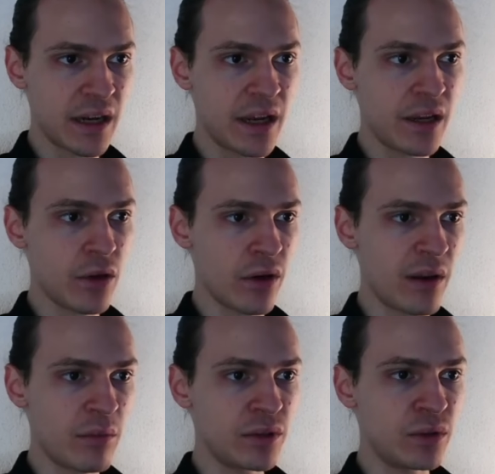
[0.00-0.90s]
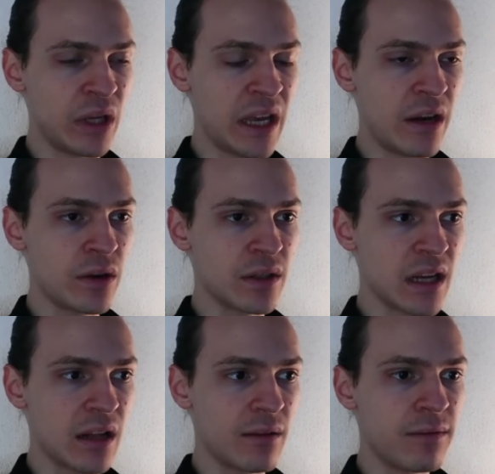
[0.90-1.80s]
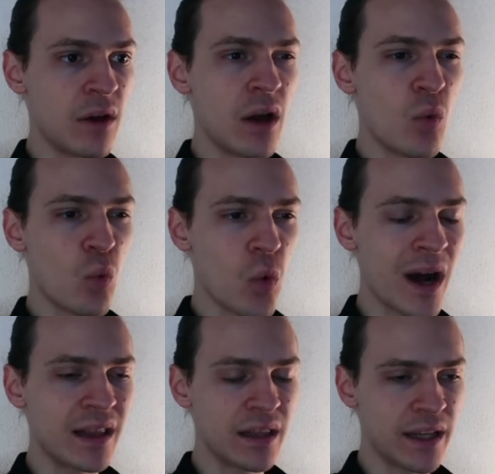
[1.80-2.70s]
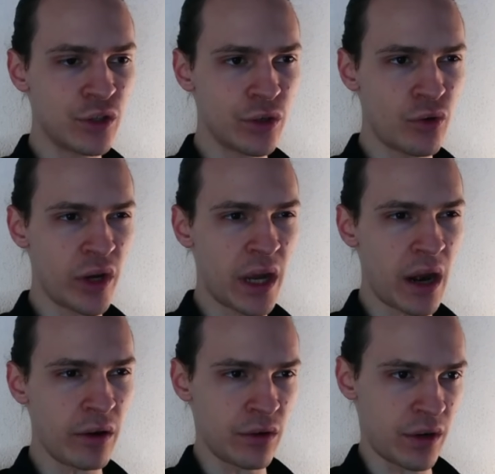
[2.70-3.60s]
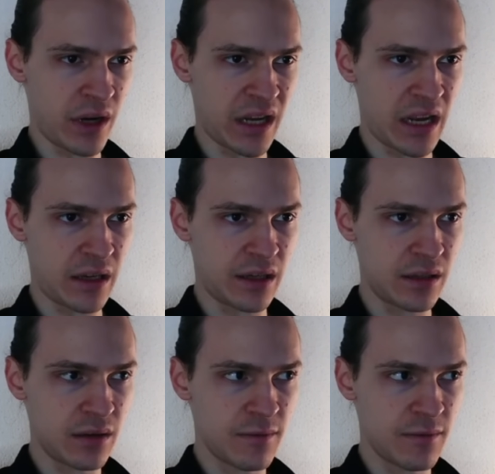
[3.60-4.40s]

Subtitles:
you're able to get yourself one legendary character, I guess.